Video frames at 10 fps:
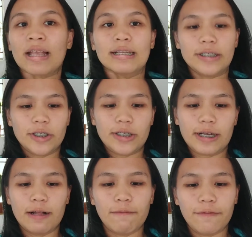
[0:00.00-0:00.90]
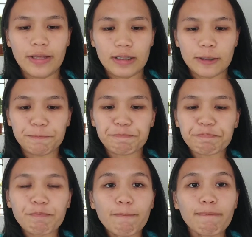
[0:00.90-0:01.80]
surgical field.
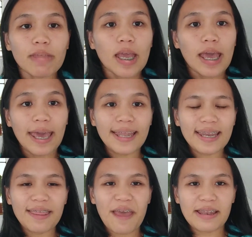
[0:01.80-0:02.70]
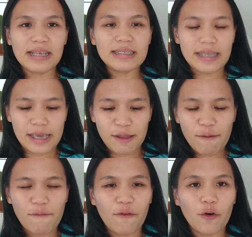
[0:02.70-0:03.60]
And that is
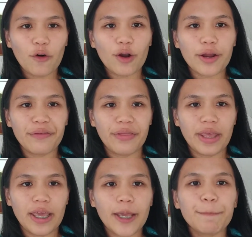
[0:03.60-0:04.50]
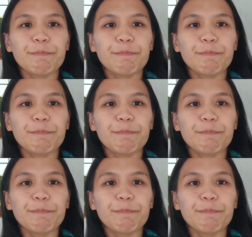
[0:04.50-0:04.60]
it for the